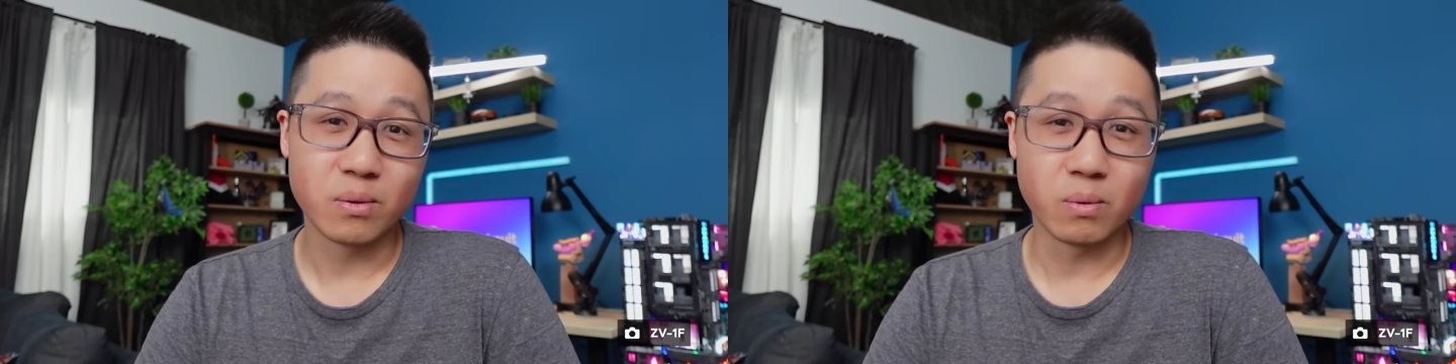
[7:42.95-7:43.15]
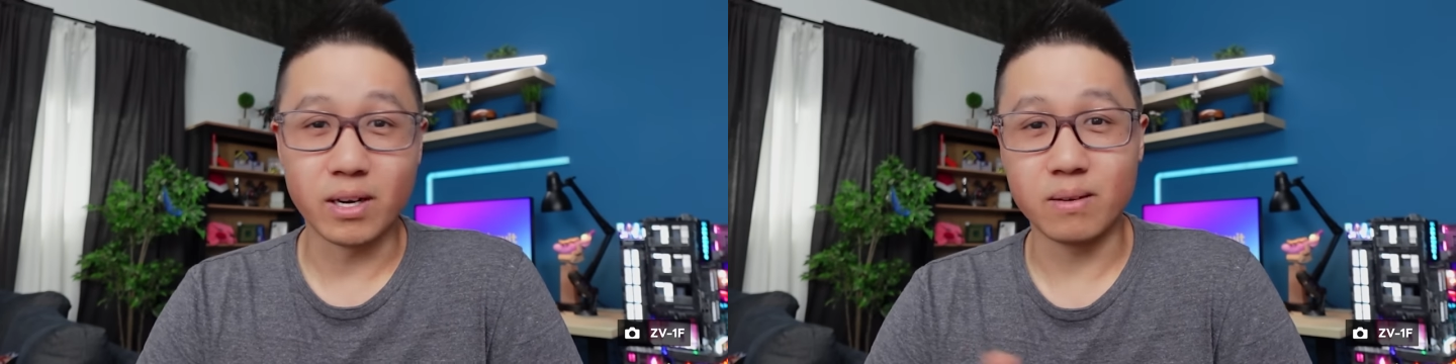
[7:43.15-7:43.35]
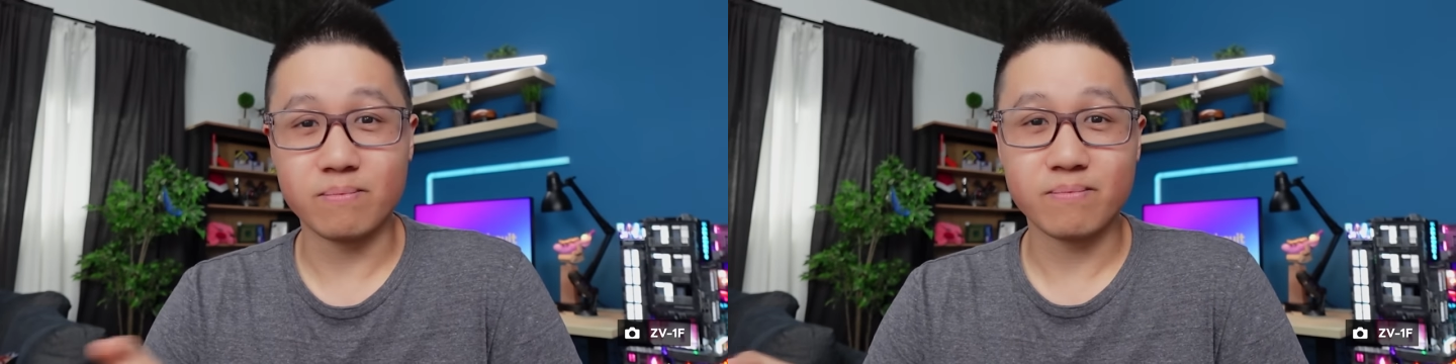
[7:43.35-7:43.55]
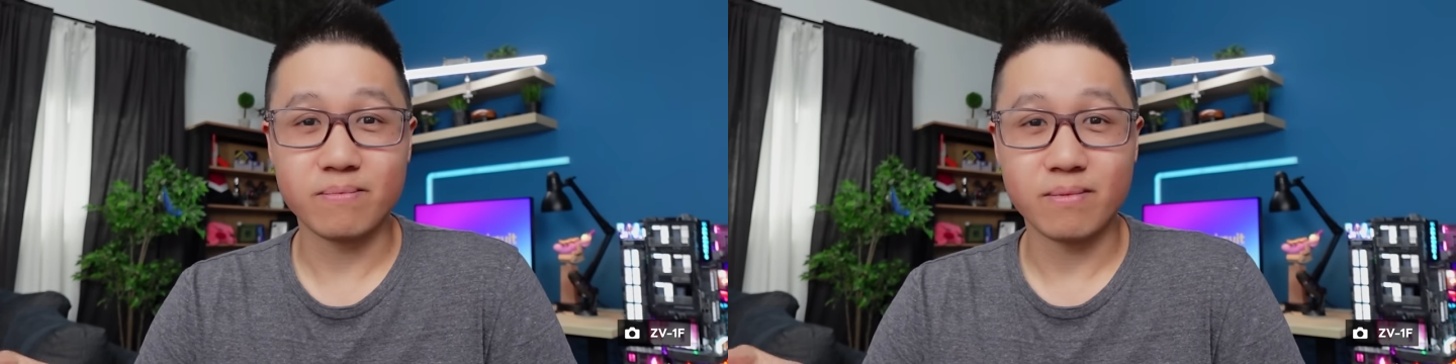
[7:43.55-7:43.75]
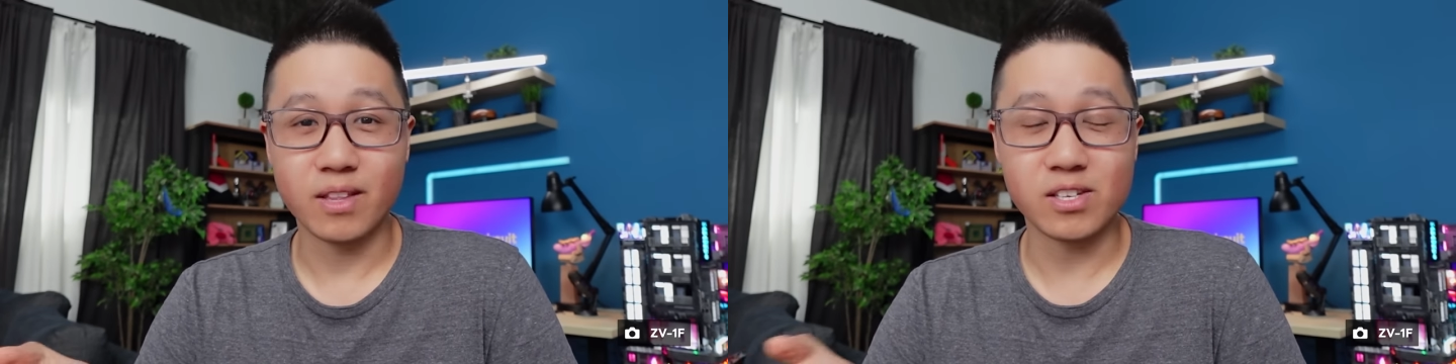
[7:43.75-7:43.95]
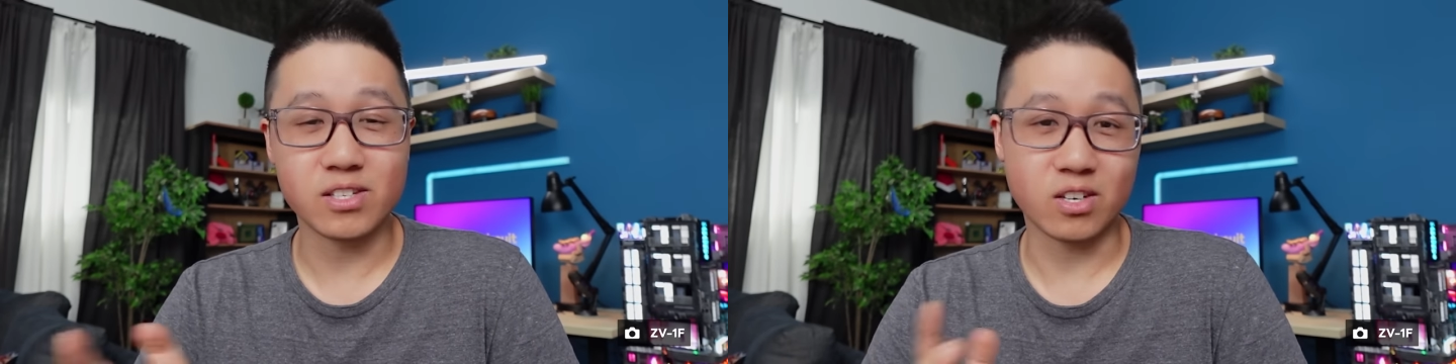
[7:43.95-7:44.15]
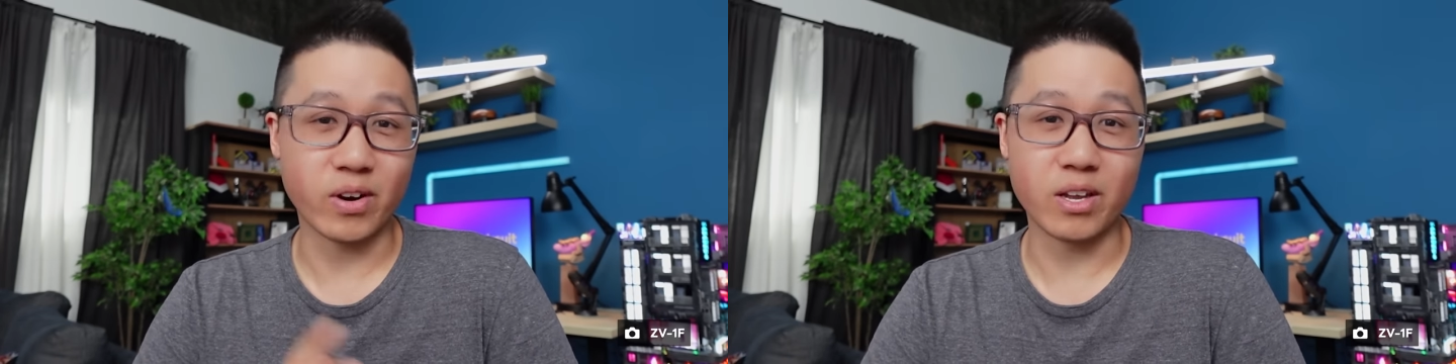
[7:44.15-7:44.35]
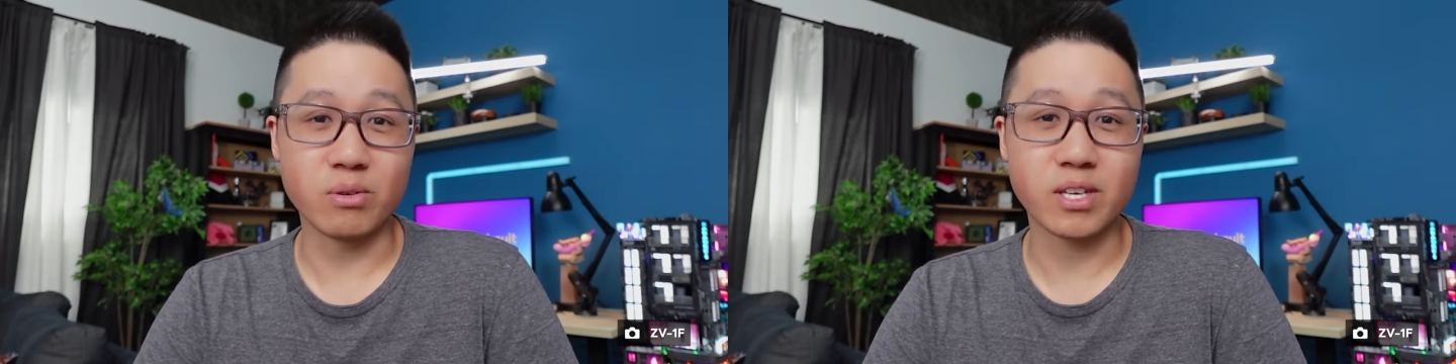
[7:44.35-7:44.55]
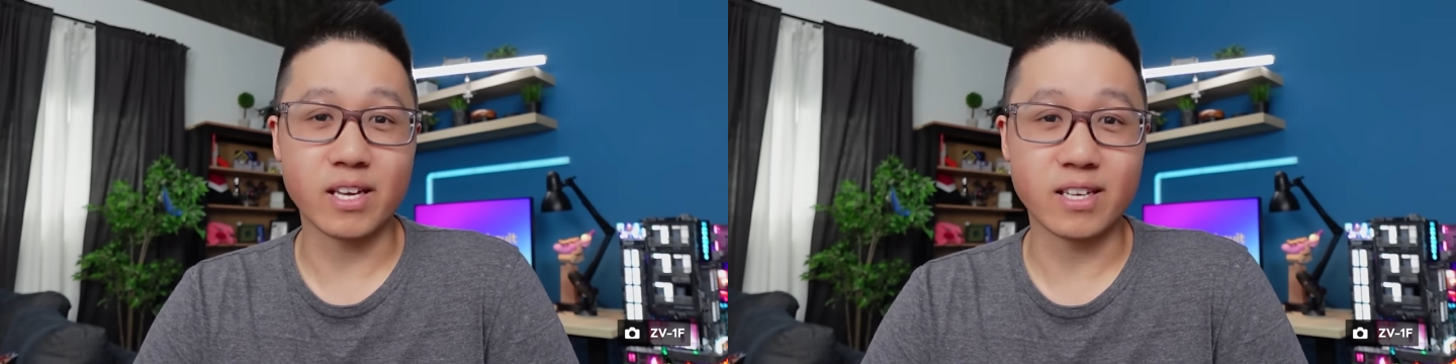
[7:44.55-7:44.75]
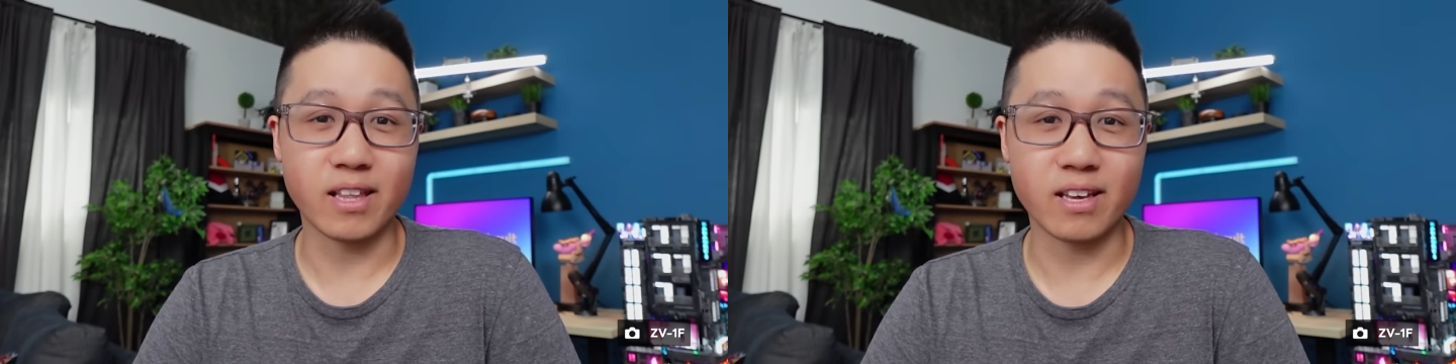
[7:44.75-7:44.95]
well, this is a great use
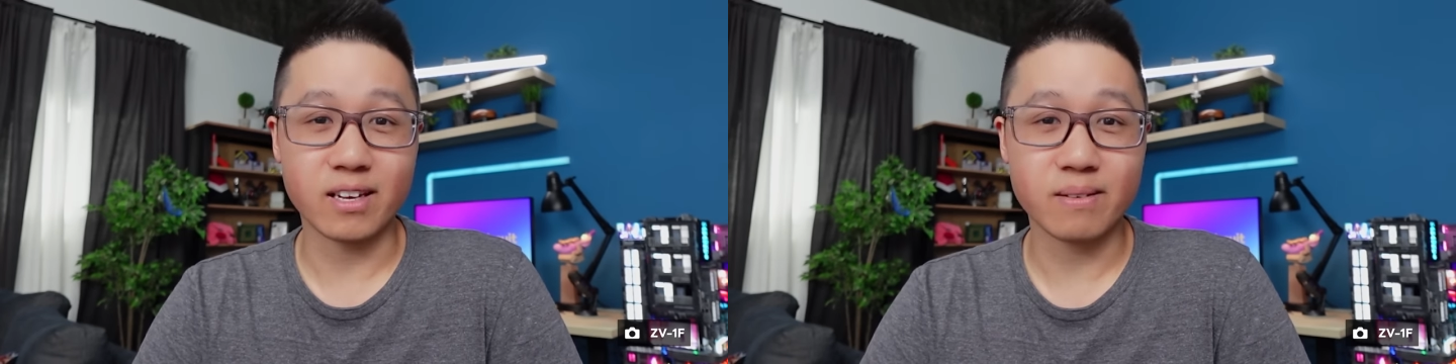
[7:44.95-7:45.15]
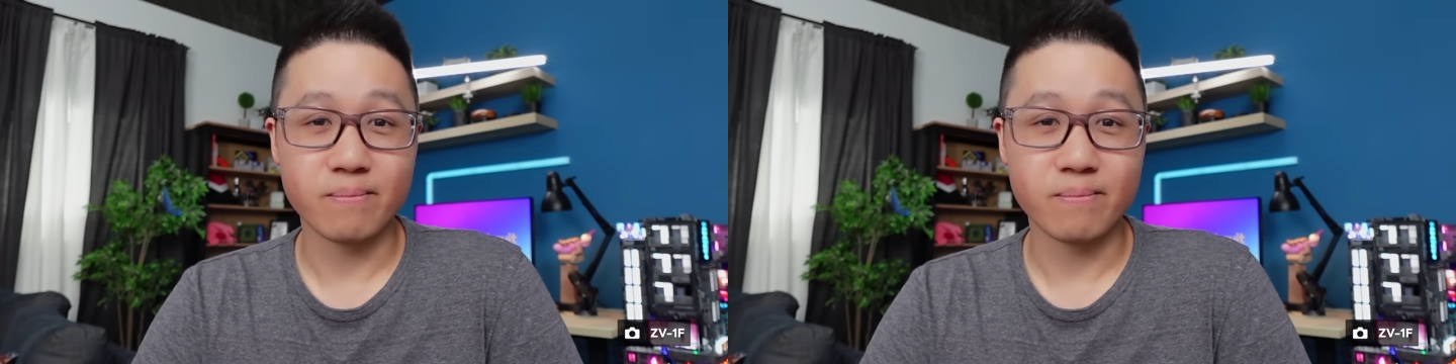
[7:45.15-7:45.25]
case, I think.